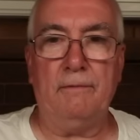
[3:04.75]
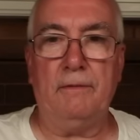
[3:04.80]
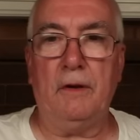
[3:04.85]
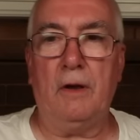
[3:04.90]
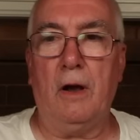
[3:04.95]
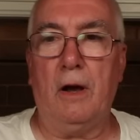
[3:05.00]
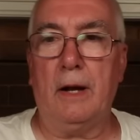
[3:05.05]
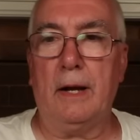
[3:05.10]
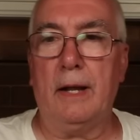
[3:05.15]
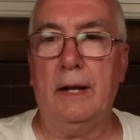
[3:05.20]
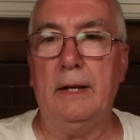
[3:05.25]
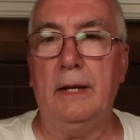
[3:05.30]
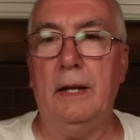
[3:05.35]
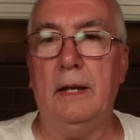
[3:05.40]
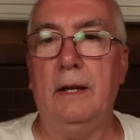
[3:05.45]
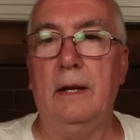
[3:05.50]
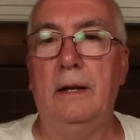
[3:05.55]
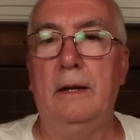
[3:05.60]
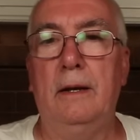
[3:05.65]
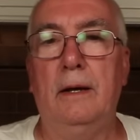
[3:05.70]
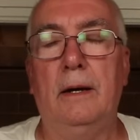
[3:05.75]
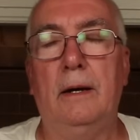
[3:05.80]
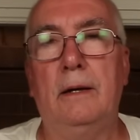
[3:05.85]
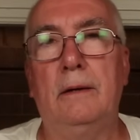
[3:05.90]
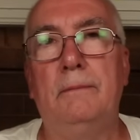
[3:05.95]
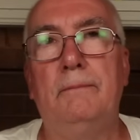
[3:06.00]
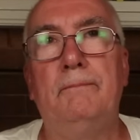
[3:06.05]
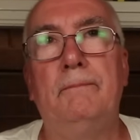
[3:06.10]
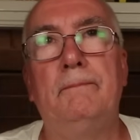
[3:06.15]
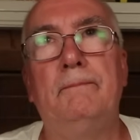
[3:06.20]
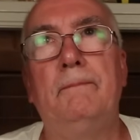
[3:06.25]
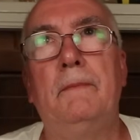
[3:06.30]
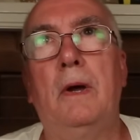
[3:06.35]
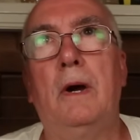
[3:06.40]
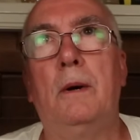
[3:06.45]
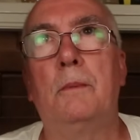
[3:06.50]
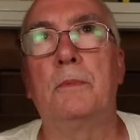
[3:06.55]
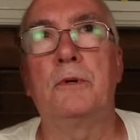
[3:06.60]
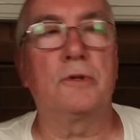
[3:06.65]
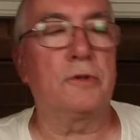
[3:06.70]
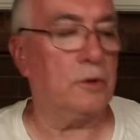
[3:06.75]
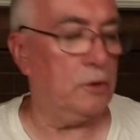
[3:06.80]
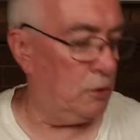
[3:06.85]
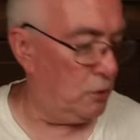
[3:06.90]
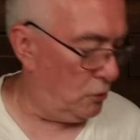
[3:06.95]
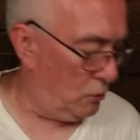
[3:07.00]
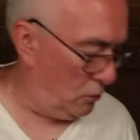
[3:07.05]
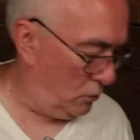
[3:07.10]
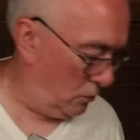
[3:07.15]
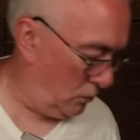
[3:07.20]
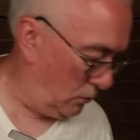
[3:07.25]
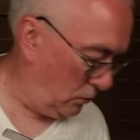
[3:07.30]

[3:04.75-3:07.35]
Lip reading: forgot I needed Elmer's glue.